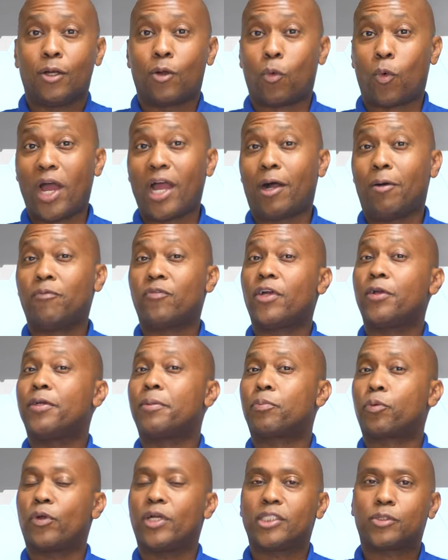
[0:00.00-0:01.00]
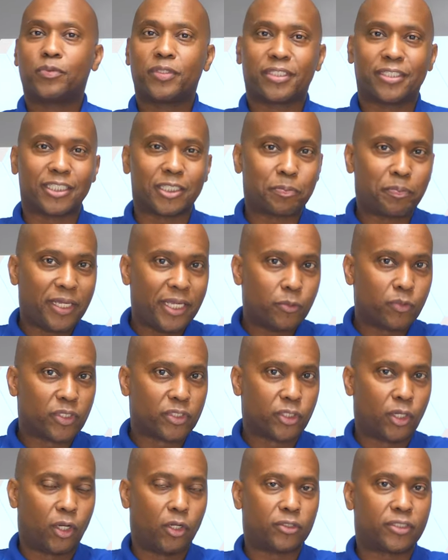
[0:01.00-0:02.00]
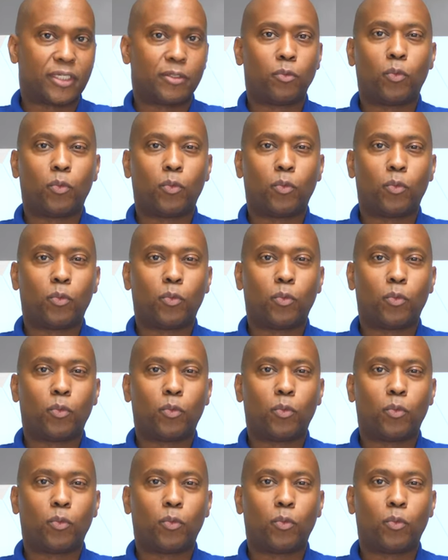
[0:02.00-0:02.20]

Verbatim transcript: wow, I'm very impressed with the speed results.